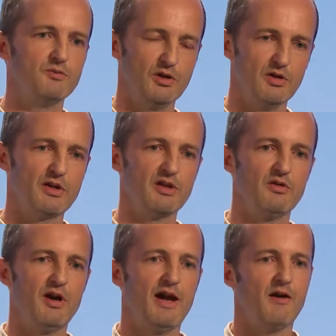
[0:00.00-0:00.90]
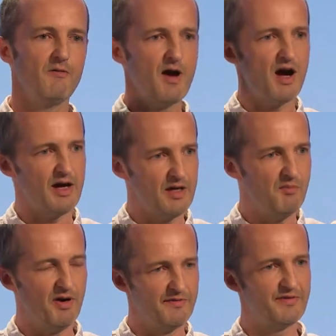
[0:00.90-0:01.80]
we're looking or how high
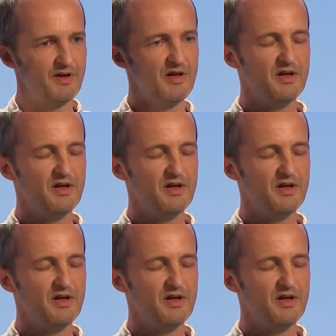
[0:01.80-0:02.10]
above